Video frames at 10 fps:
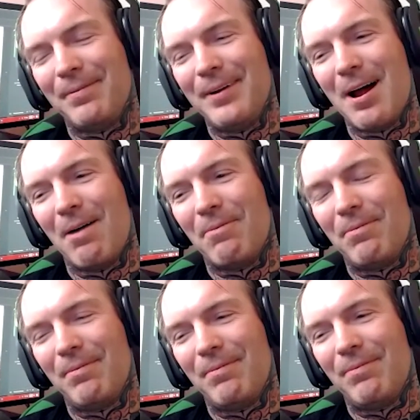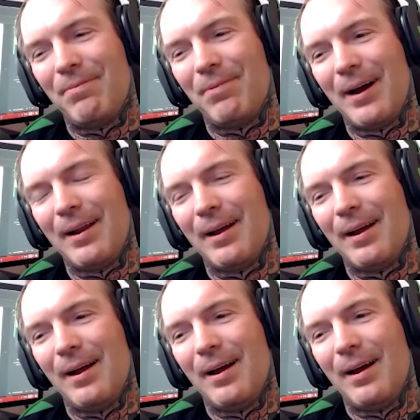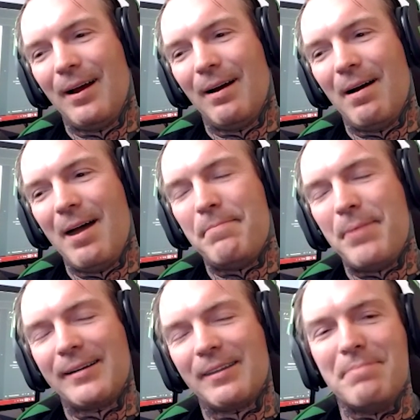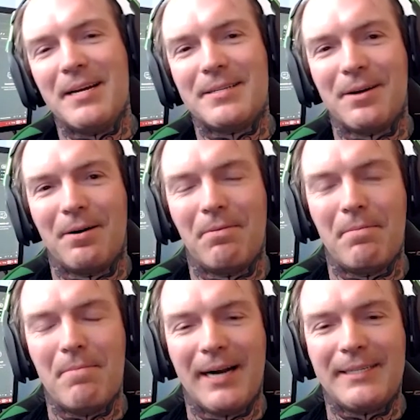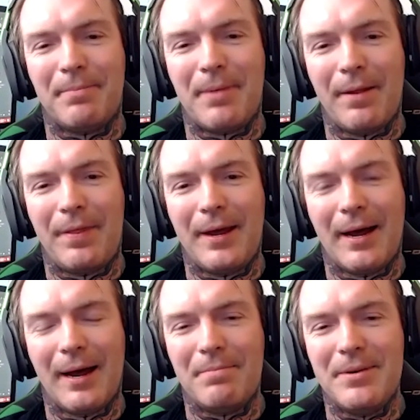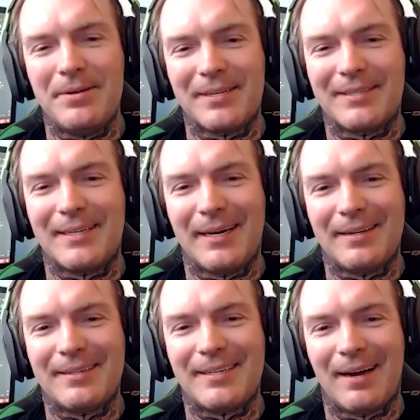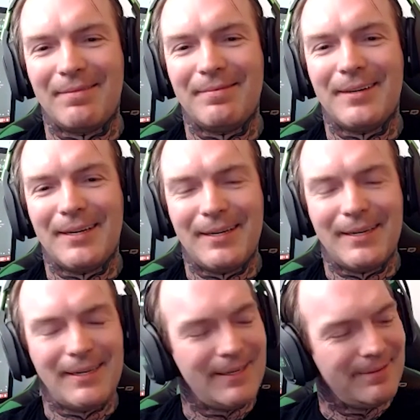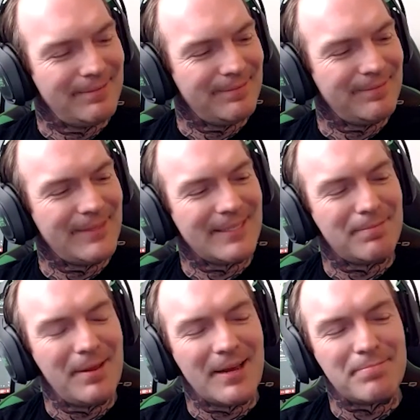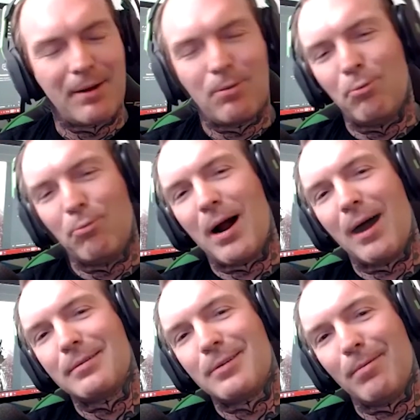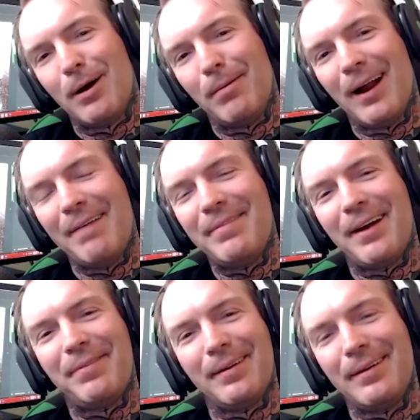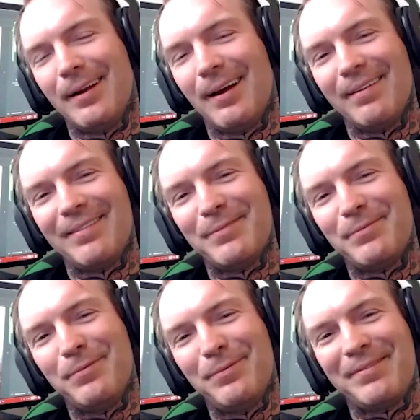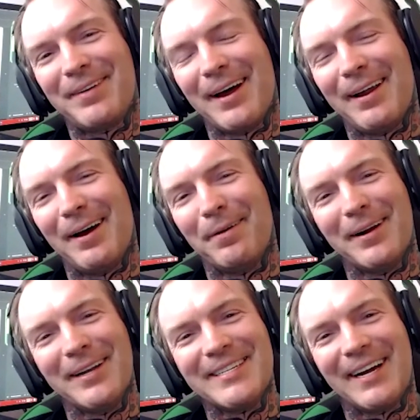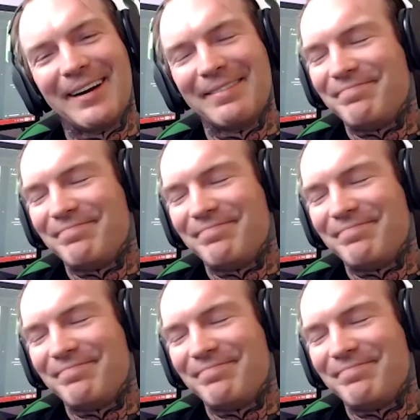you know, what impacted me so much about the music scene. So that's my cool rock star moment. I definitely, you know, we've got other ones, like,